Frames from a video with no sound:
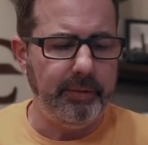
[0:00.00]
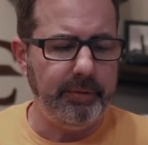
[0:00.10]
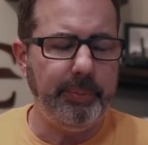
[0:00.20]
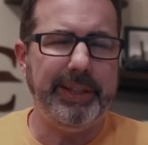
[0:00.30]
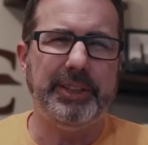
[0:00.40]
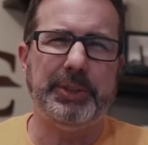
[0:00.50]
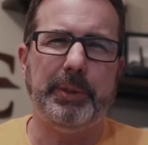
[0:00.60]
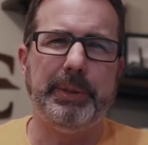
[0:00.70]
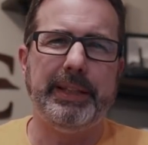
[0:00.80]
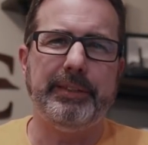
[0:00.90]
so we can
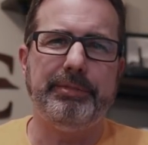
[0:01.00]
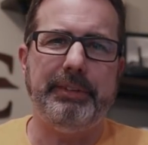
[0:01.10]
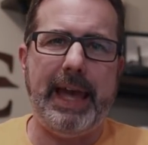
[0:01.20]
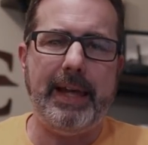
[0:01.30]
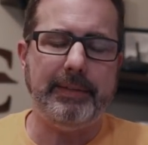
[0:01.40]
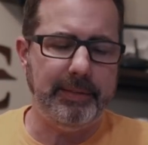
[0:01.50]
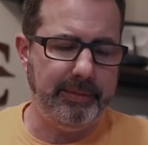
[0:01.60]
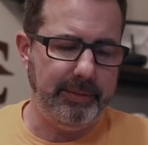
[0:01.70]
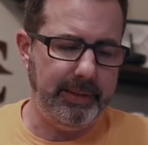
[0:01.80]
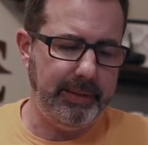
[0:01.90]
trim a little fat
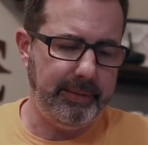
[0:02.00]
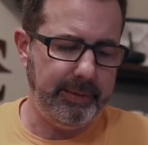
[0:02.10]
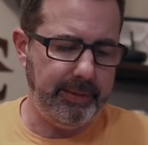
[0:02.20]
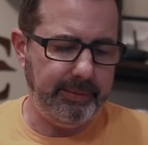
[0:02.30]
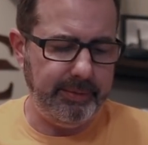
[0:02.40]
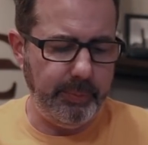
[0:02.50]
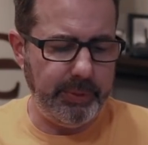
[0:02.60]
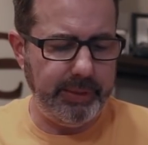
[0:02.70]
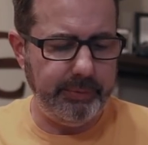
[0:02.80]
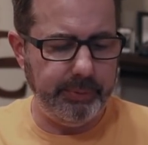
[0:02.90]
and see
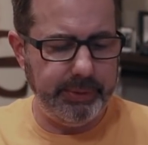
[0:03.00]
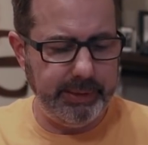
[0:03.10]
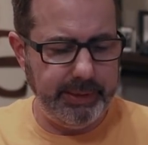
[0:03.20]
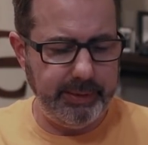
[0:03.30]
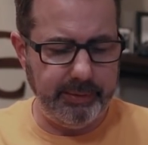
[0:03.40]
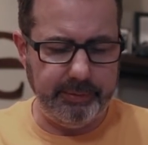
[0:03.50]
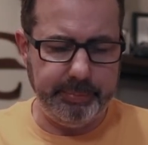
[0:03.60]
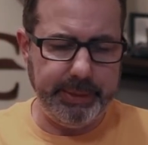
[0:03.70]
what it really is.